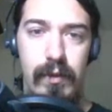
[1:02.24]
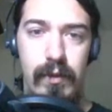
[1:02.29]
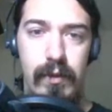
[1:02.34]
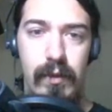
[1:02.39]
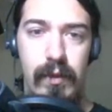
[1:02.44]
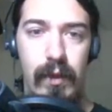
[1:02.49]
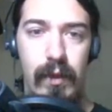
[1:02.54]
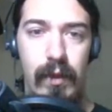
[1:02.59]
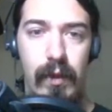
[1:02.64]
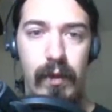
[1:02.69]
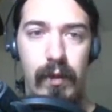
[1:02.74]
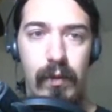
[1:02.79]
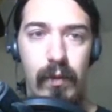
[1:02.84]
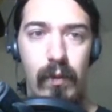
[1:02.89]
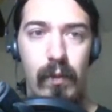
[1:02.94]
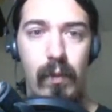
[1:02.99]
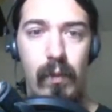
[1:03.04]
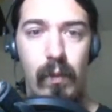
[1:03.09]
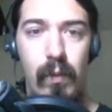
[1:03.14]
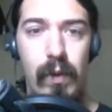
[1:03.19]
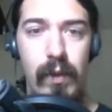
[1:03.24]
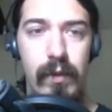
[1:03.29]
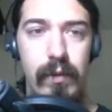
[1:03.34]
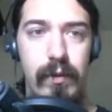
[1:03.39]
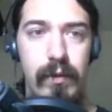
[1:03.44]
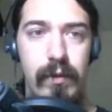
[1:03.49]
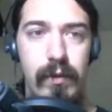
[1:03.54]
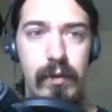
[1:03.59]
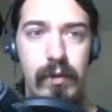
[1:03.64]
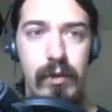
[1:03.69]
And what
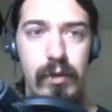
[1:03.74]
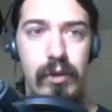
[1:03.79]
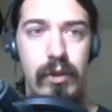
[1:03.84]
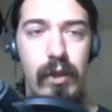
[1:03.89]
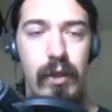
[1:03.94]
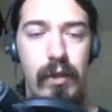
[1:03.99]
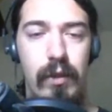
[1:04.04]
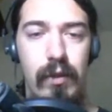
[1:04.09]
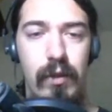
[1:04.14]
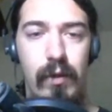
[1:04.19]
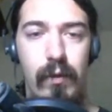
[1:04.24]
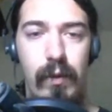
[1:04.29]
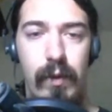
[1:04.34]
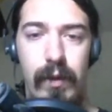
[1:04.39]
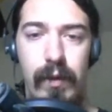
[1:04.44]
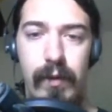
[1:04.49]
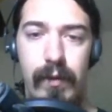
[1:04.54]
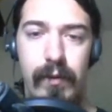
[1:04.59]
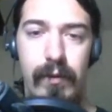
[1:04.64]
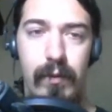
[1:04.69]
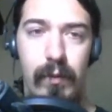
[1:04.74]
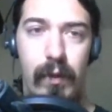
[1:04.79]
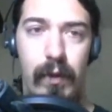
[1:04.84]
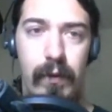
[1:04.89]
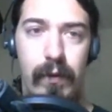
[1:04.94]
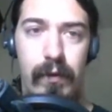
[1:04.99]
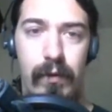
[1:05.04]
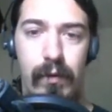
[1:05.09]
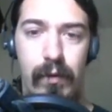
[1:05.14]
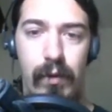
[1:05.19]
Django is, while
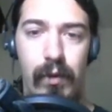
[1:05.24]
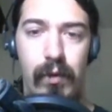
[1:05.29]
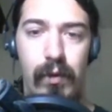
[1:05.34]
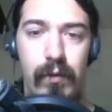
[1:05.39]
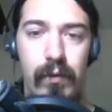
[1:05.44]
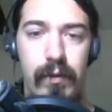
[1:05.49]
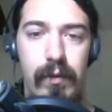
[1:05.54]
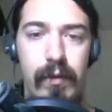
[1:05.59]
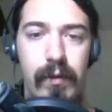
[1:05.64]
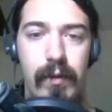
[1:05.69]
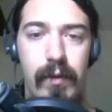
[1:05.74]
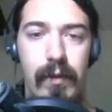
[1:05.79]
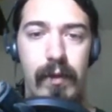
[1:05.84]
this loads,